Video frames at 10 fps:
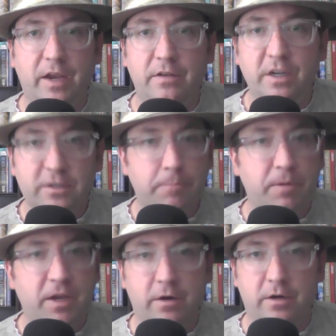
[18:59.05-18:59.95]

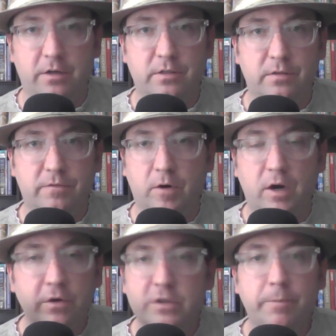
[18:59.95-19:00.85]
disappears for
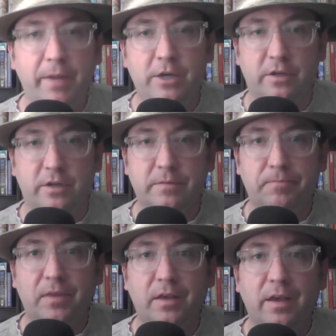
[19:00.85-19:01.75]
hundreds of pages,
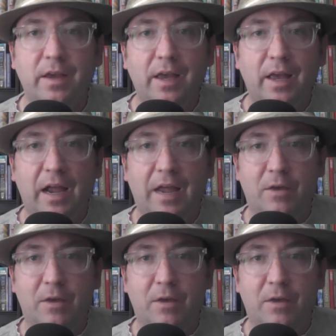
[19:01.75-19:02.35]
and then